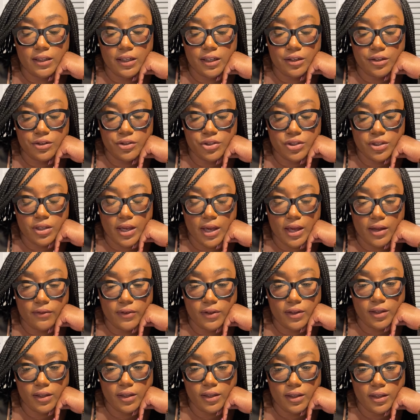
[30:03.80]
energy
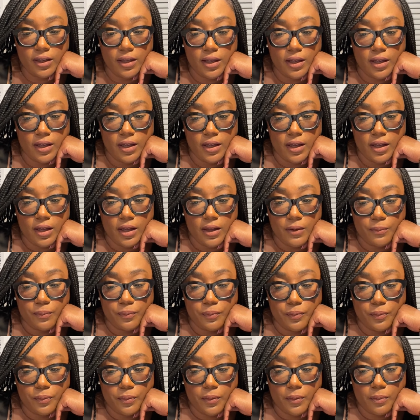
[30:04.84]
heavily
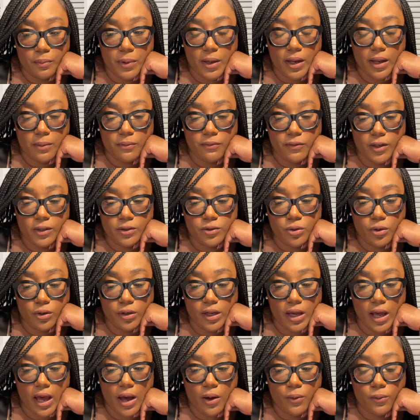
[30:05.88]
but
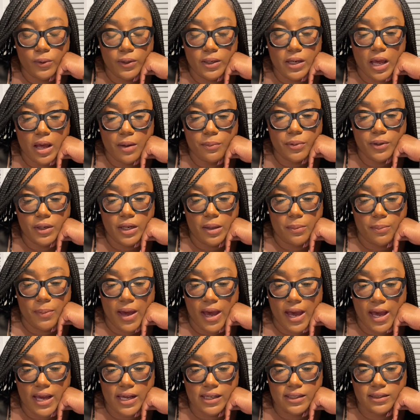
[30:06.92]
Victoria, I would not put it
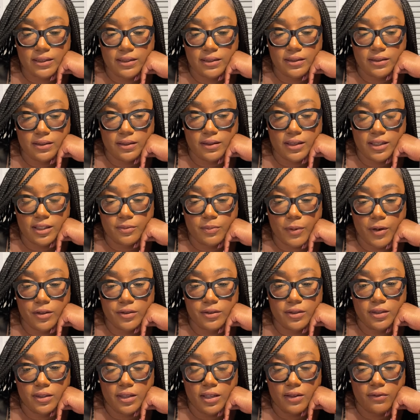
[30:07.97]
past this
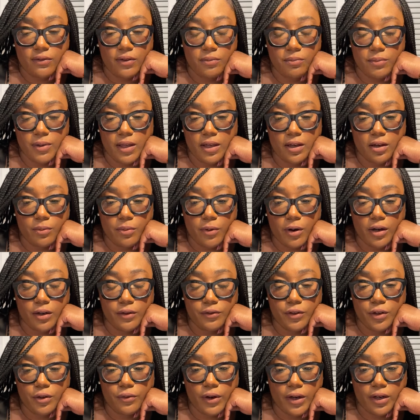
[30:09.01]
person even being a part
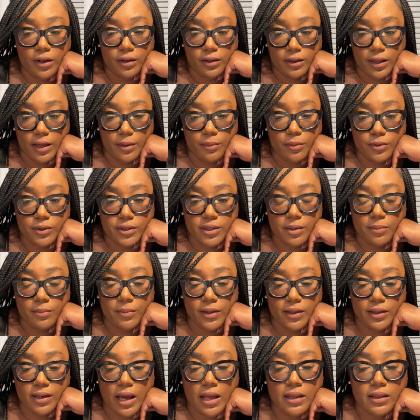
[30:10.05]
of your record label,
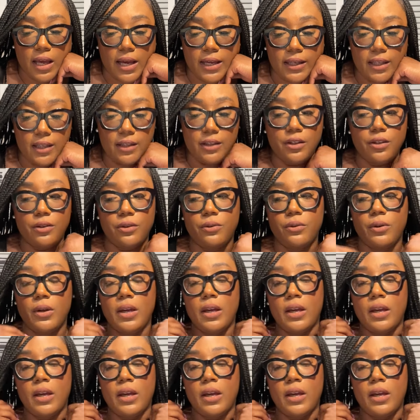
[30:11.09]
simply not liking you.